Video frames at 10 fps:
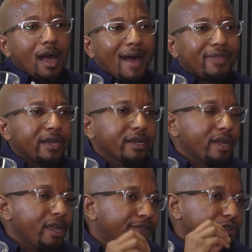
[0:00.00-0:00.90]
I think
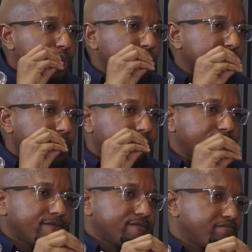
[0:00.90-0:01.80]
if you were to give
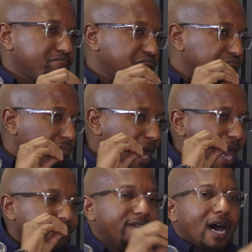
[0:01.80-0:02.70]

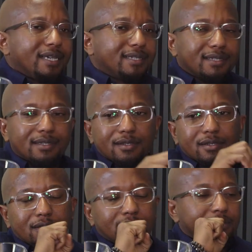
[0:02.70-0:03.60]
advice,
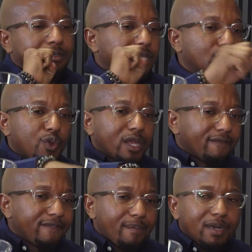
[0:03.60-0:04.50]
since we're at the
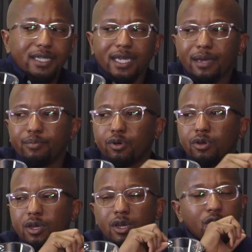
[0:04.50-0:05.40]
family table,
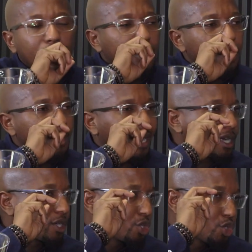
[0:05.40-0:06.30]
like
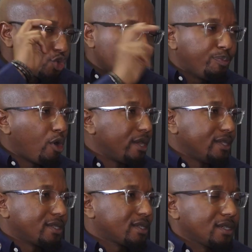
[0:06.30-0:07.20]
2
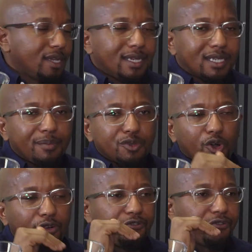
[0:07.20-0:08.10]
points in terms
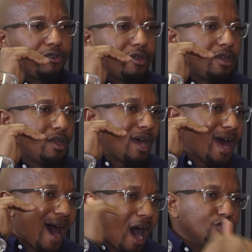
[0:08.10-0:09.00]
of
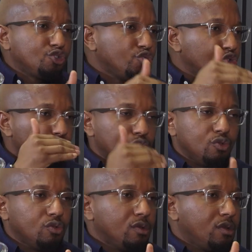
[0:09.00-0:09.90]
how do you,
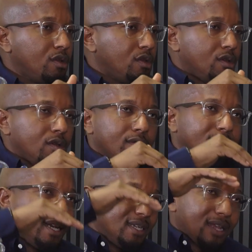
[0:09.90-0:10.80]

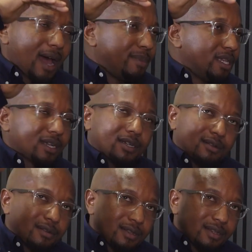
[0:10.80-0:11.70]
the
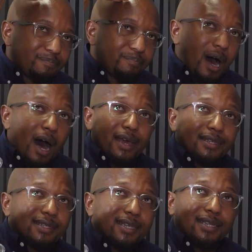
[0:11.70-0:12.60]
bar is
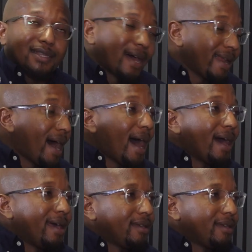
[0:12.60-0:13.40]
set that high.